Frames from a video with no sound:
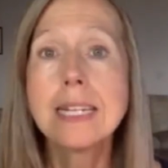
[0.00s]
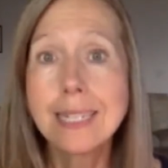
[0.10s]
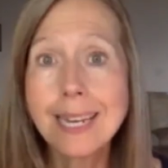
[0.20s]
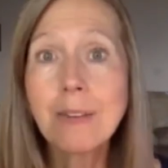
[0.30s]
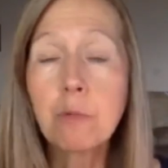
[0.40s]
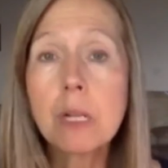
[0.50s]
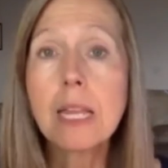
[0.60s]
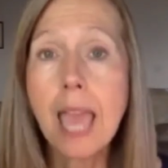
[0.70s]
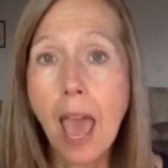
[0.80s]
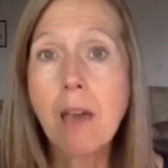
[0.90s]
Didn't really
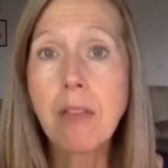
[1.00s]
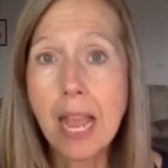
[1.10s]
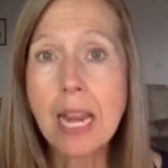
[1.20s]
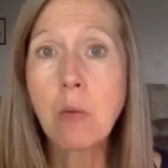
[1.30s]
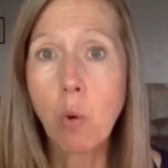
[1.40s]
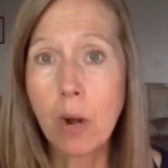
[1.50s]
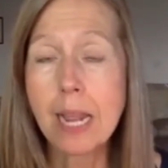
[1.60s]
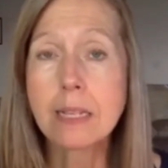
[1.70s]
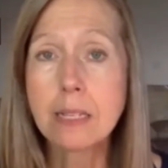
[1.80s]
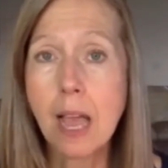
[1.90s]
have any
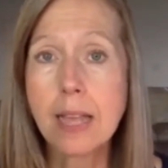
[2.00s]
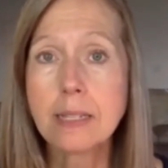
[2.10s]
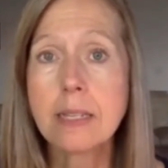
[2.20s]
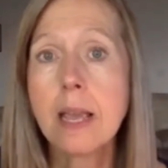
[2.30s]
warning signs.